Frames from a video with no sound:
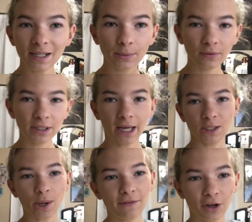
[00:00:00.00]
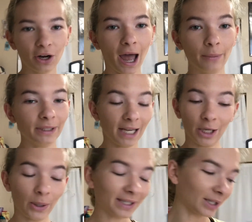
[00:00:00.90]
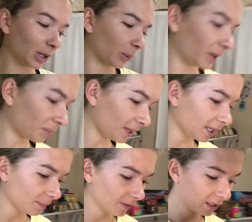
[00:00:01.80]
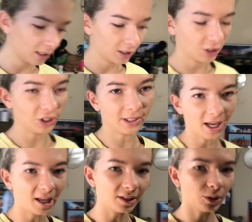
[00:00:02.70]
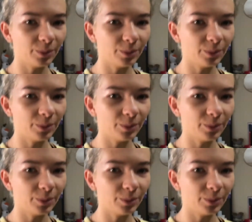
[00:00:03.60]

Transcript: move-in day, so I figured I would take you guys along with me, just as